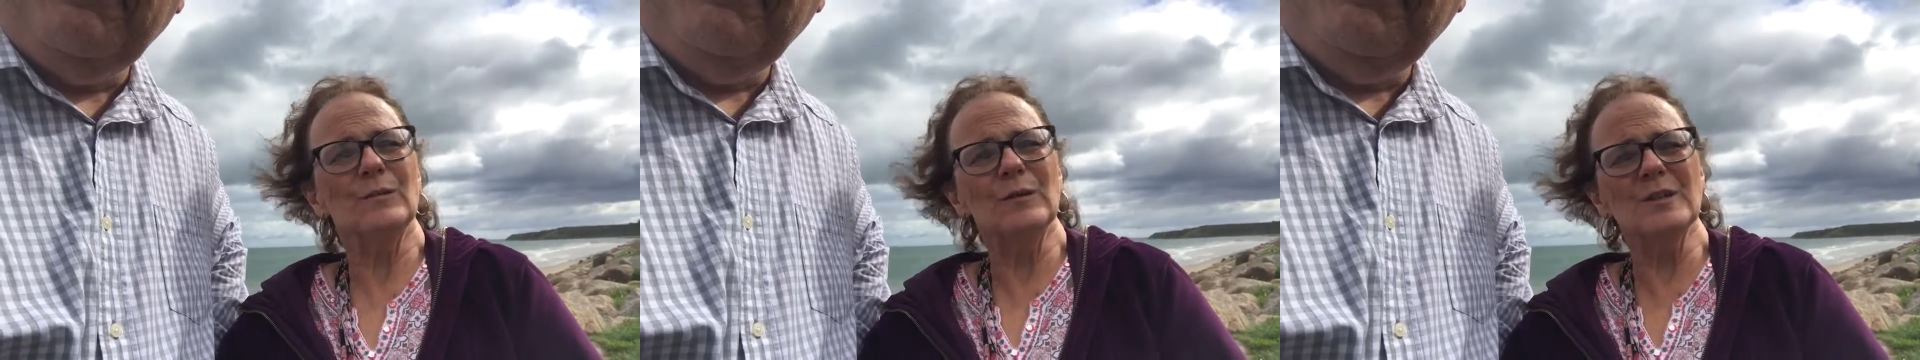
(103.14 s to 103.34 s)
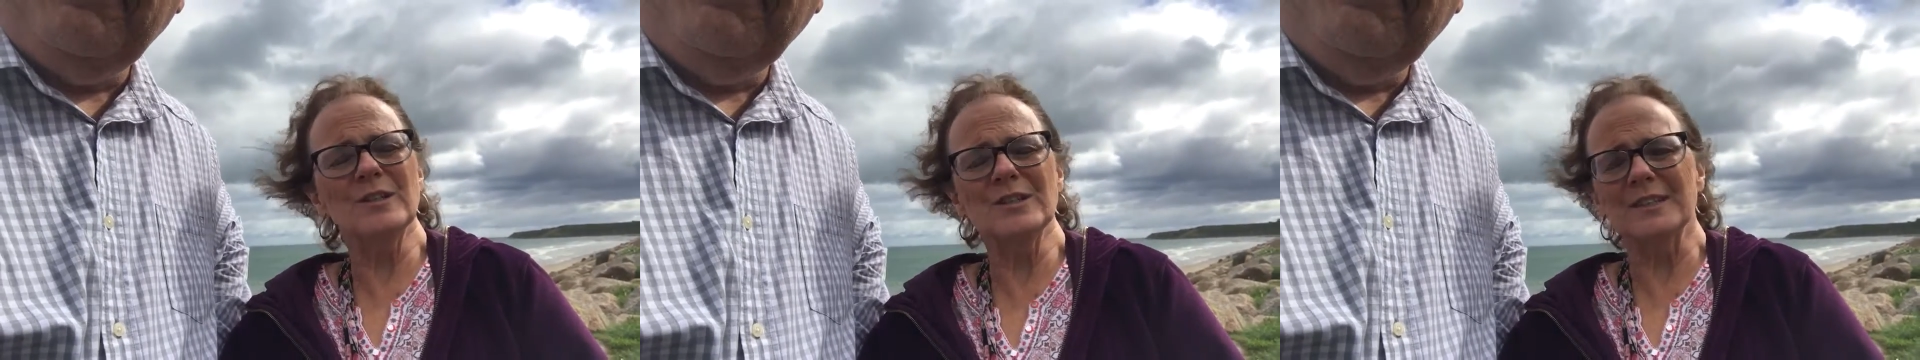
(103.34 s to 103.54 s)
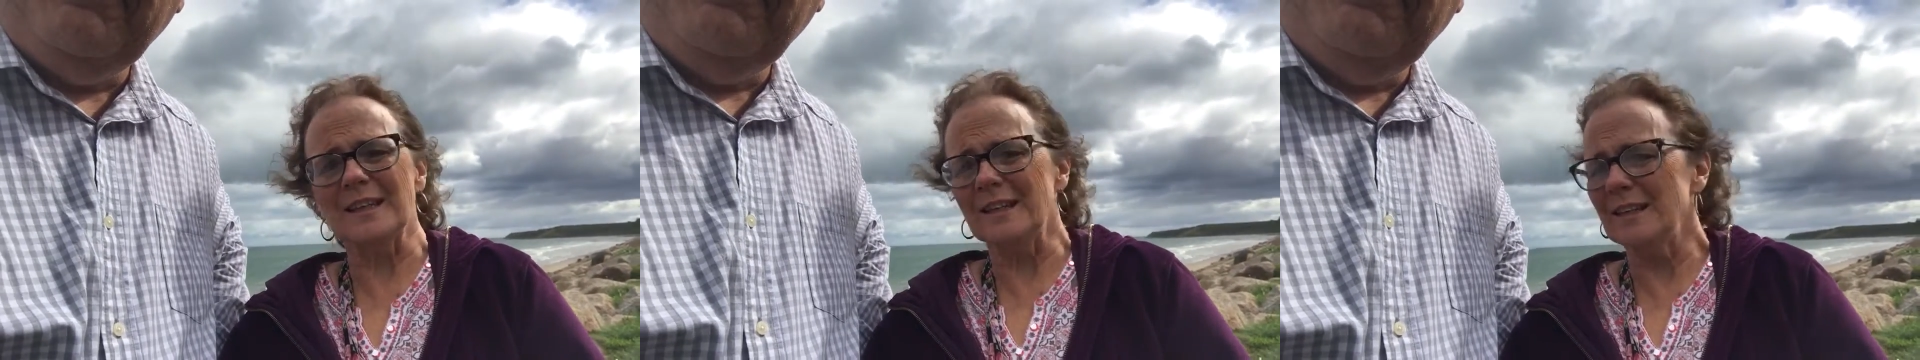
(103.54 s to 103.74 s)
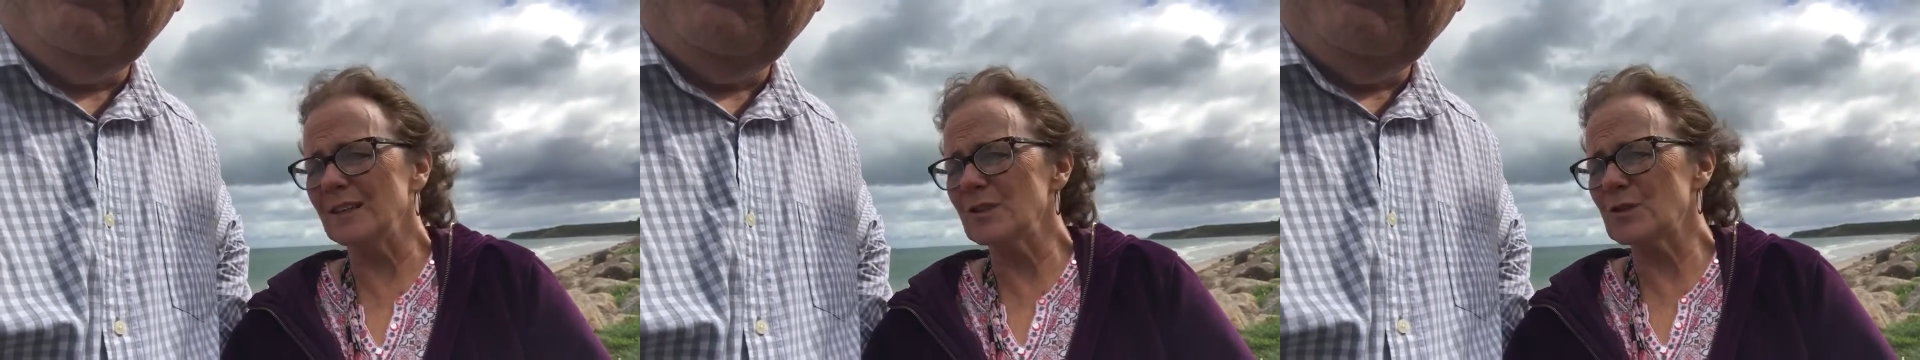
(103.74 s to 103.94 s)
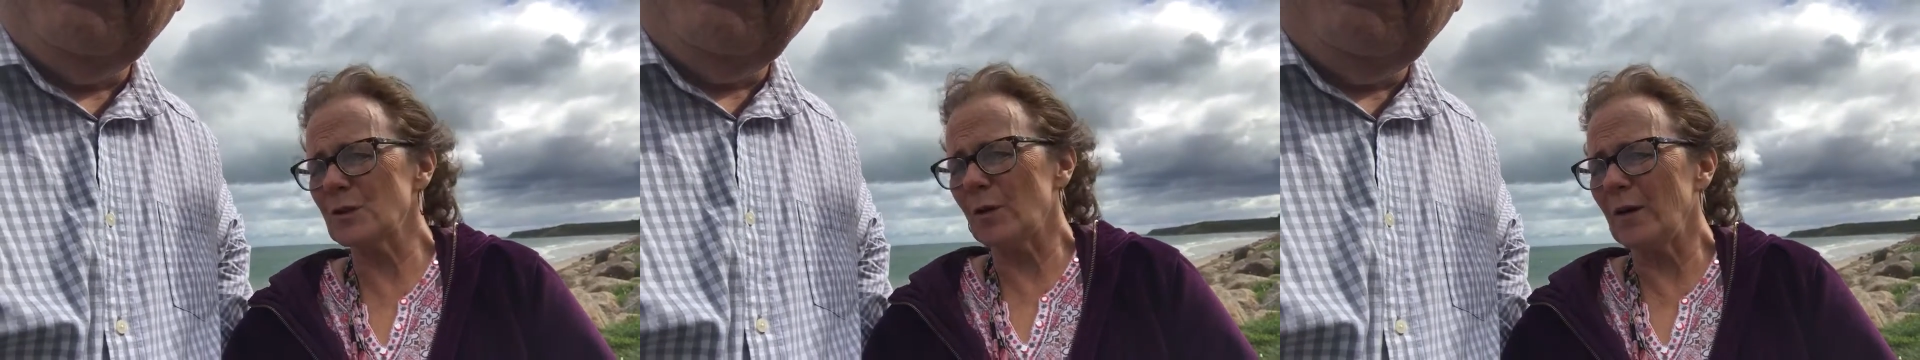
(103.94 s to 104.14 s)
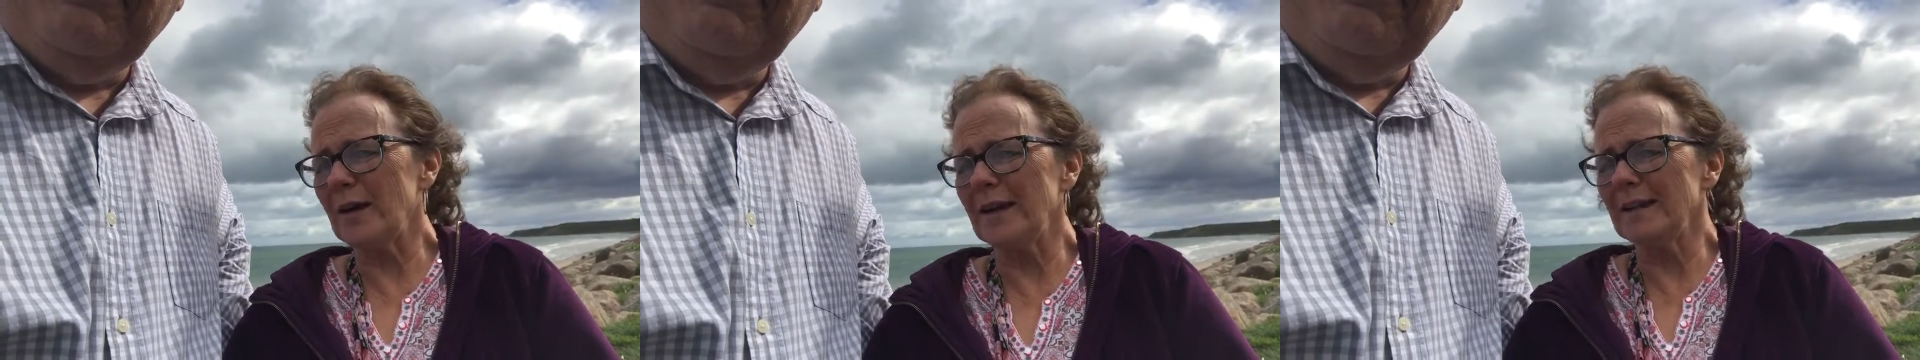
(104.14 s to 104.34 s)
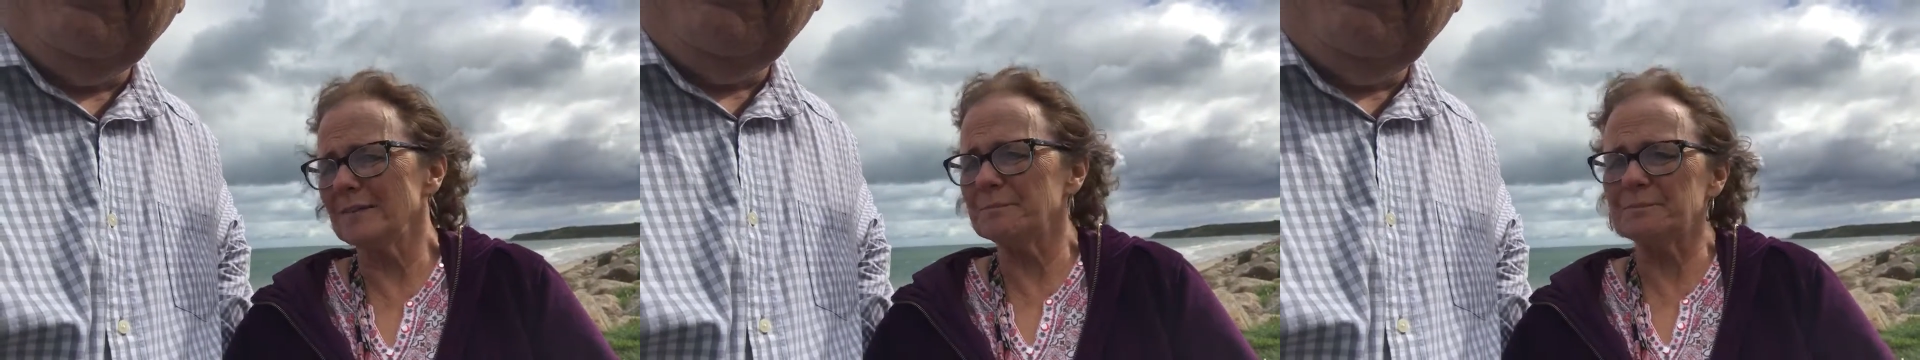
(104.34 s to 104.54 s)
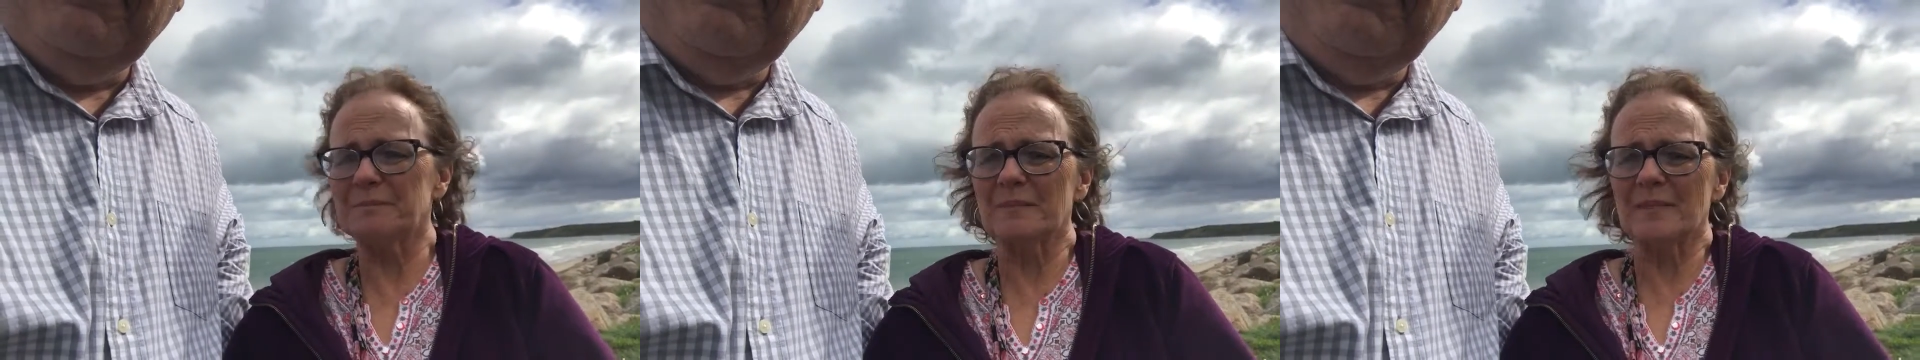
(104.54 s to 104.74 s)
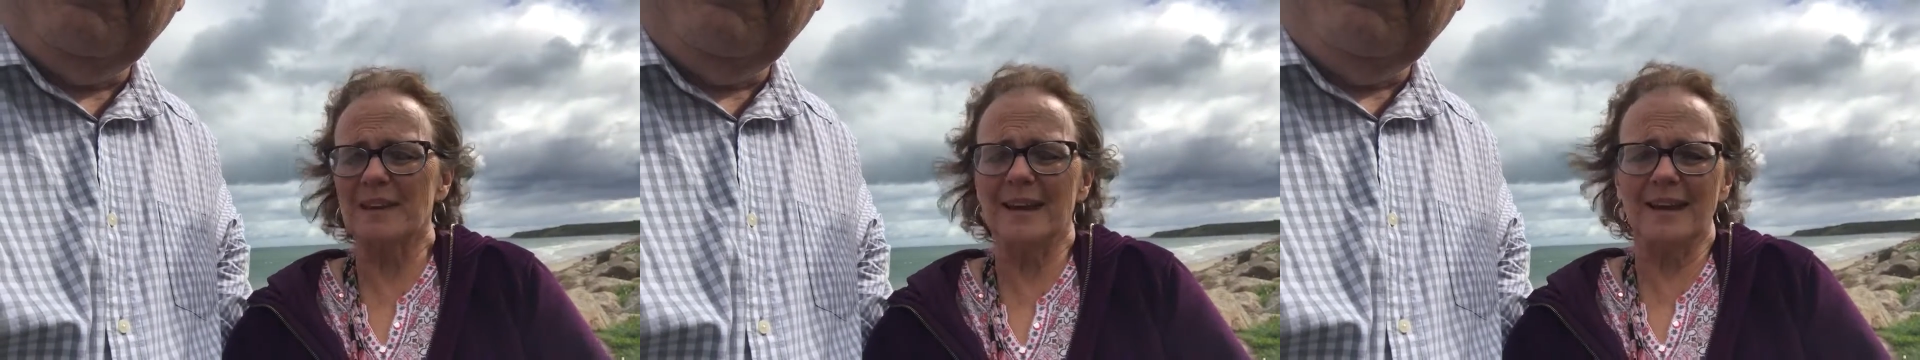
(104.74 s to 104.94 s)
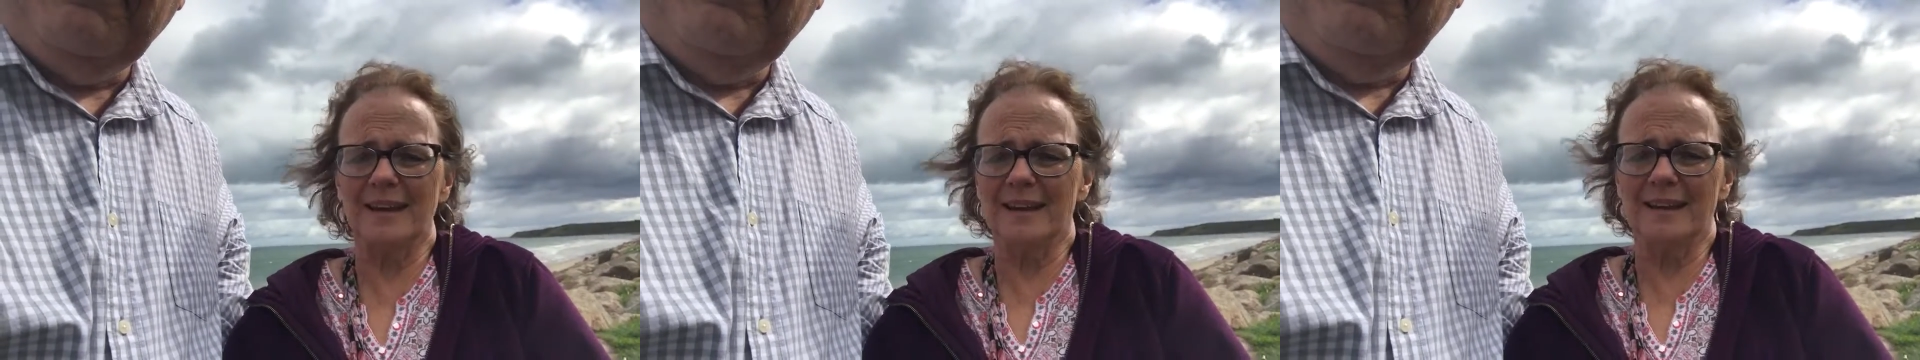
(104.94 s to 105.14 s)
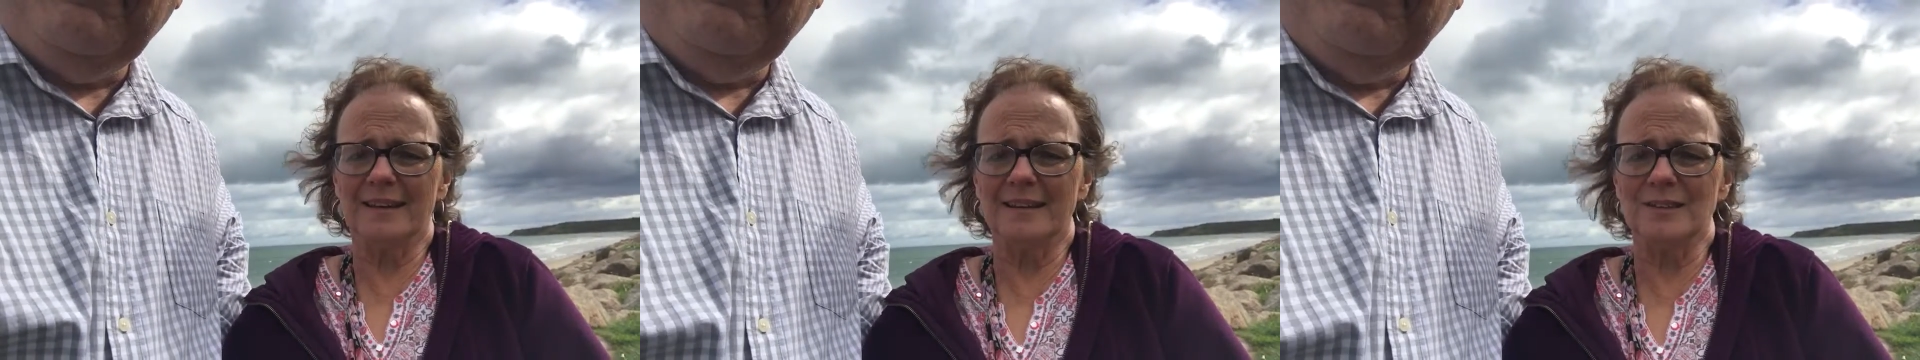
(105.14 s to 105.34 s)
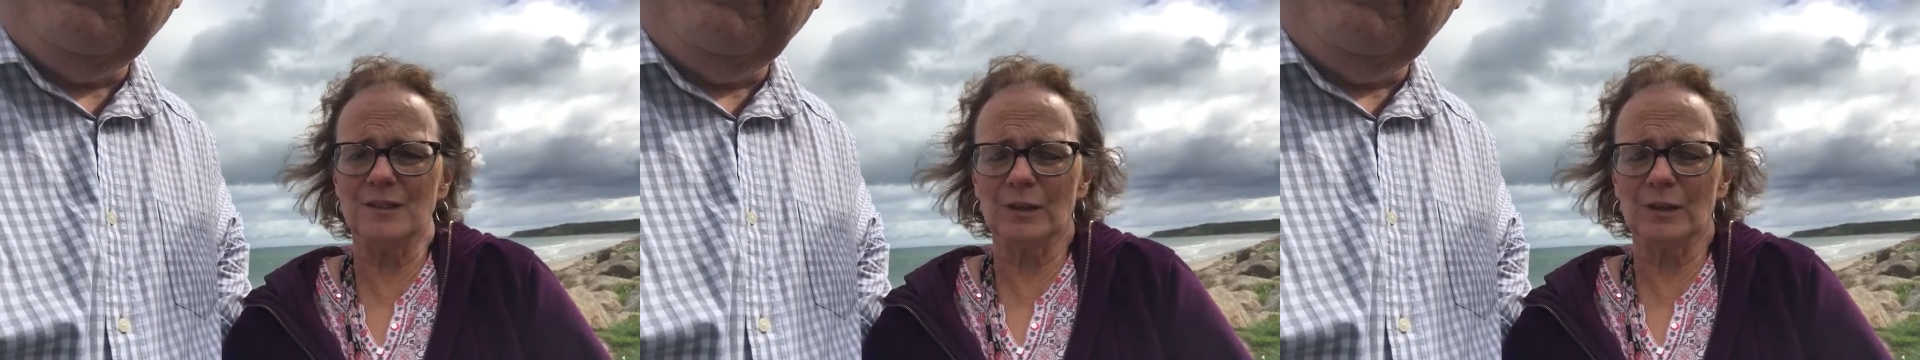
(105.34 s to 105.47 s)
we're just going to enjoy it and